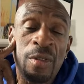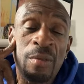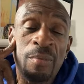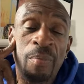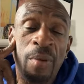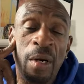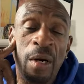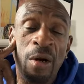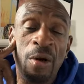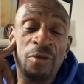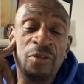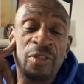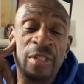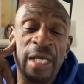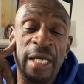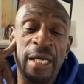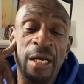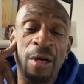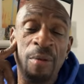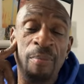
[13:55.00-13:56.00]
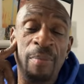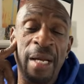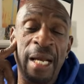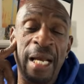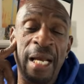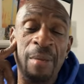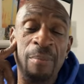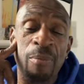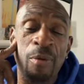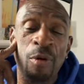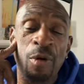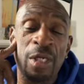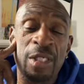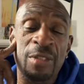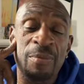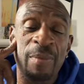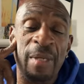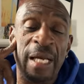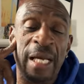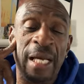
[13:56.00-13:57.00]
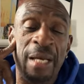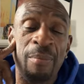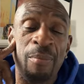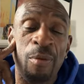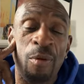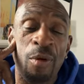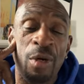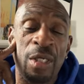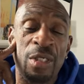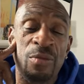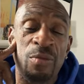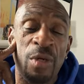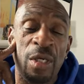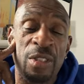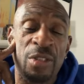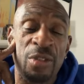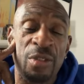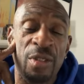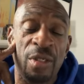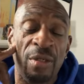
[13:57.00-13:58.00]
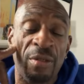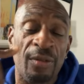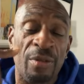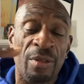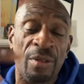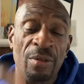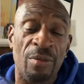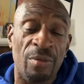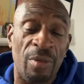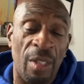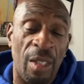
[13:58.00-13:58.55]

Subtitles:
Paul say, bad boys, what you gonna do?